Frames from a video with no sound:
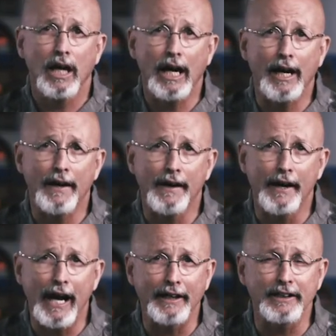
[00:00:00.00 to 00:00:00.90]

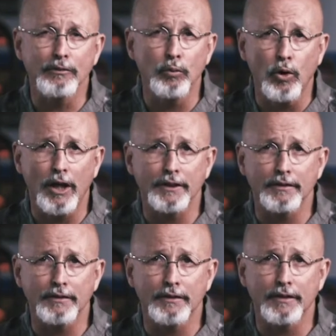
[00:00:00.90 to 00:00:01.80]
I didn't want,
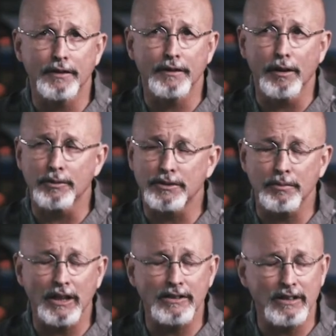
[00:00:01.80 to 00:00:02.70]
there were some
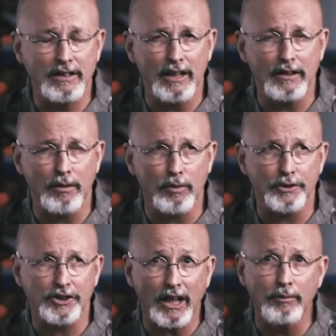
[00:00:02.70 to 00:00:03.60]
things he did that were
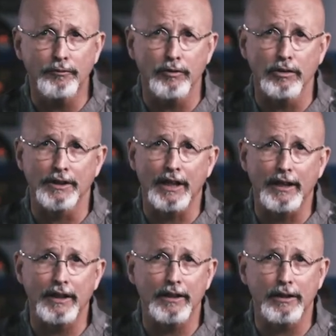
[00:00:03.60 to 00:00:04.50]
shameful, and I
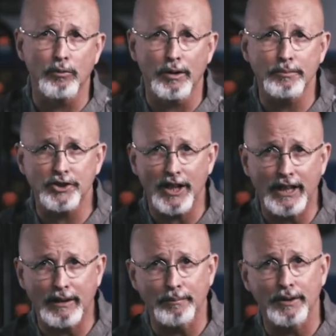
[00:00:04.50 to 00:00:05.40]
didn't want him
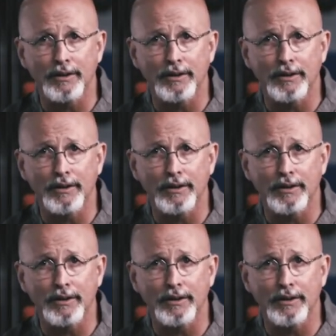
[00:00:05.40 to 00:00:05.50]
shamed.